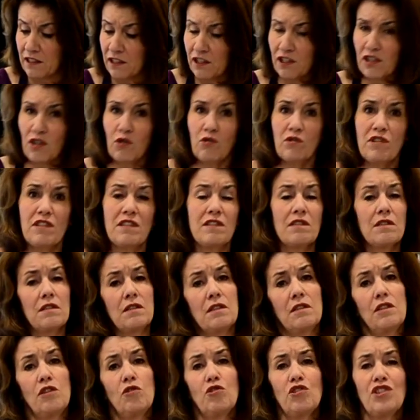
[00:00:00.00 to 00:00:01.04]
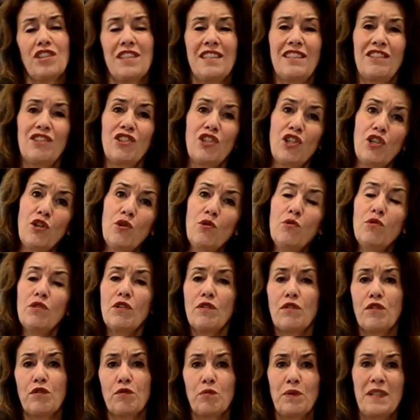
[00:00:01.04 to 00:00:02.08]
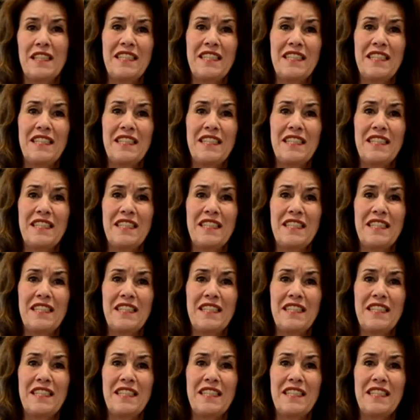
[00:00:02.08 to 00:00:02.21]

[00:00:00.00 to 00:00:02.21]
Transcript: you know, usually two to three